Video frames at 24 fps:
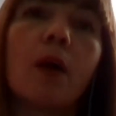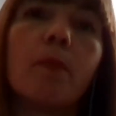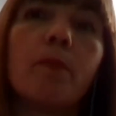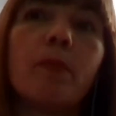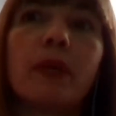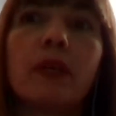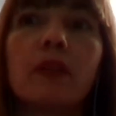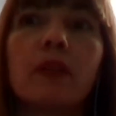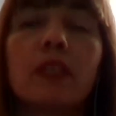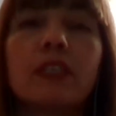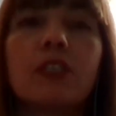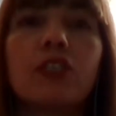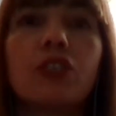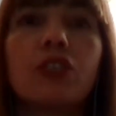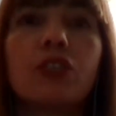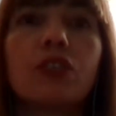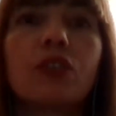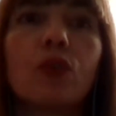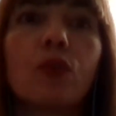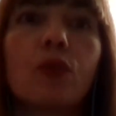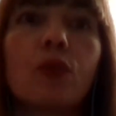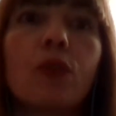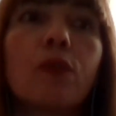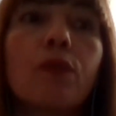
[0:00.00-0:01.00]
bill that's
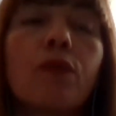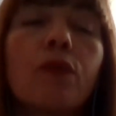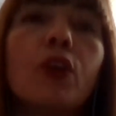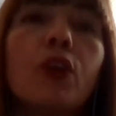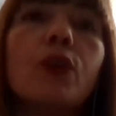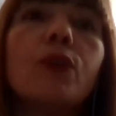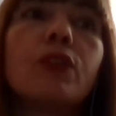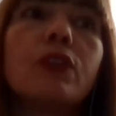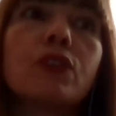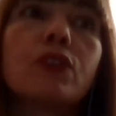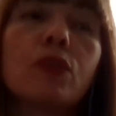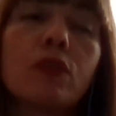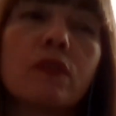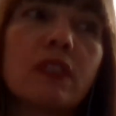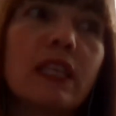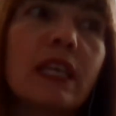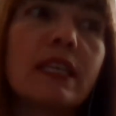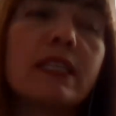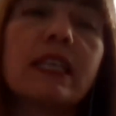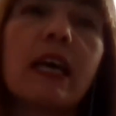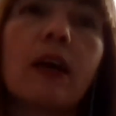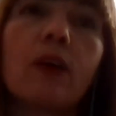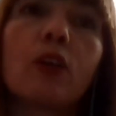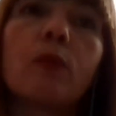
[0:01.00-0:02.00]
just gone through that sort of
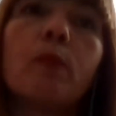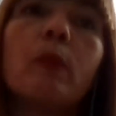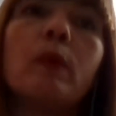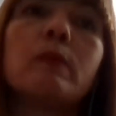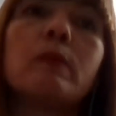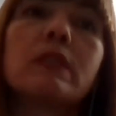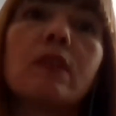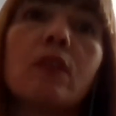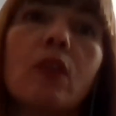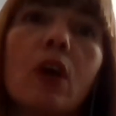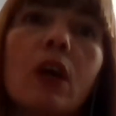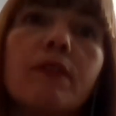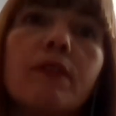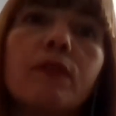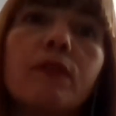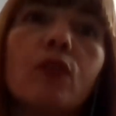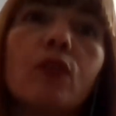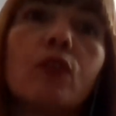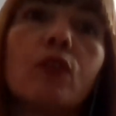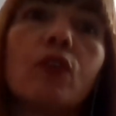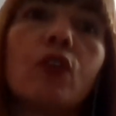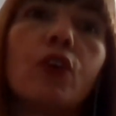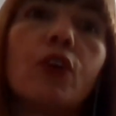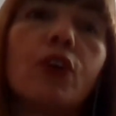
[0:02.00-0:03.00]
sets out commitments to
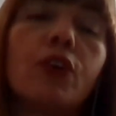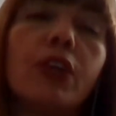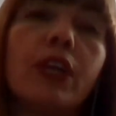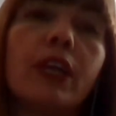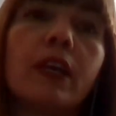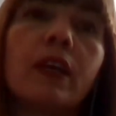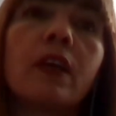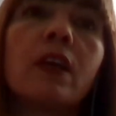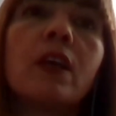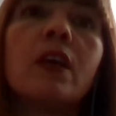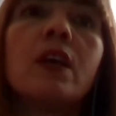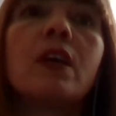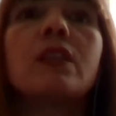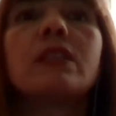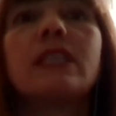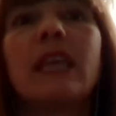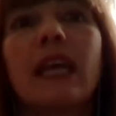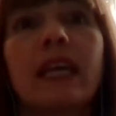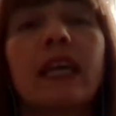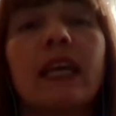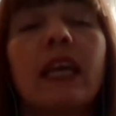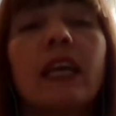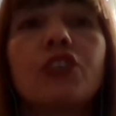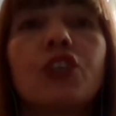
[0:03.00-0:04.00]
lifelong learning,
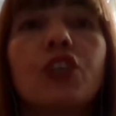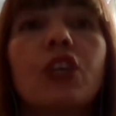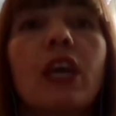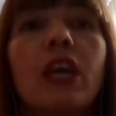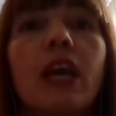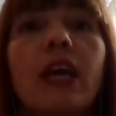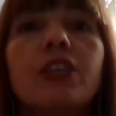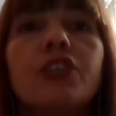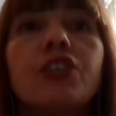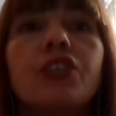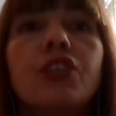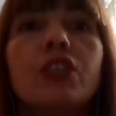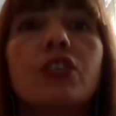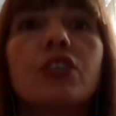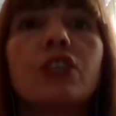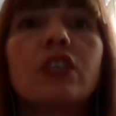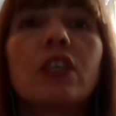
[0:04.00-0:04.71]
tech education.